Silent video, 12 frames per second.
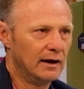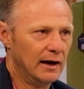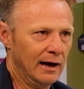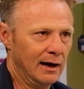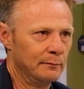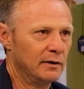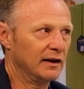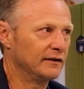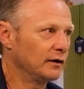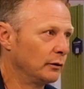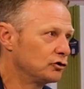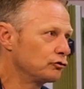And
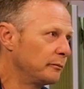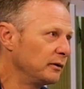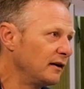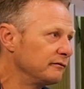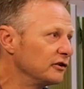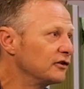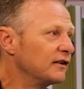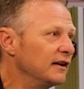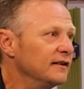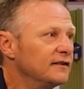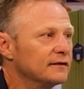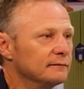so a Triple Everest
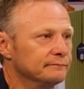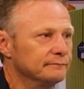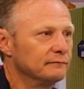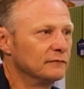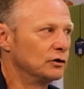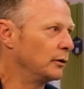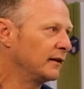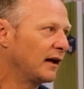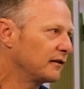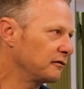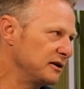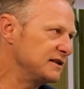is doing
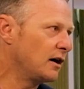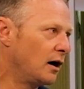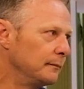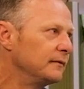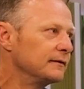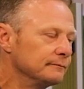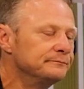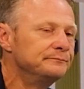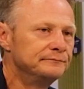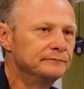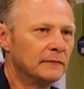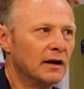that 3 times.
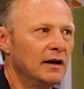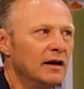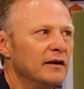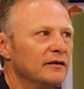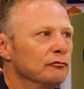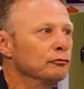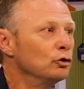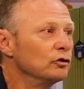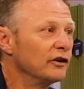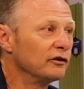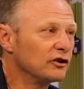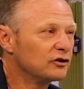
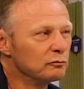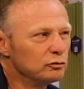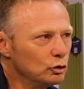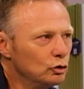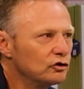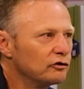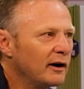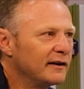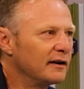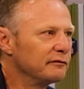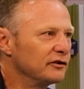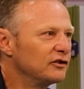There are some rules
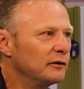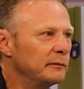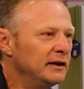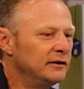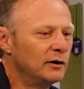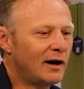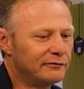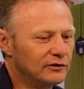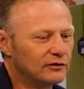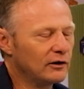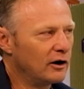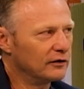around Everest that mean you have to
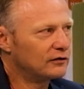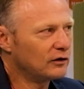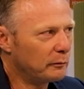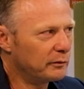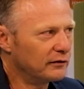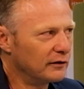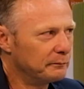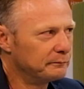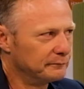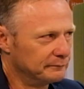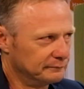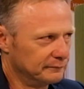start and stop at the
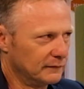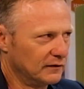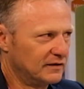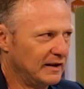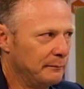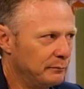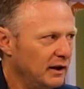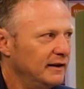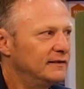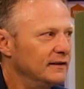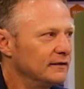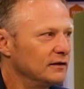same
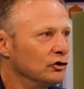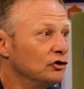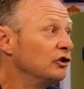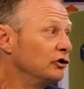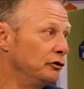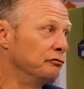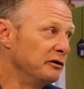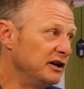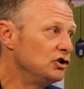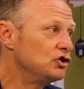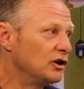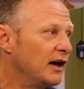places until you reach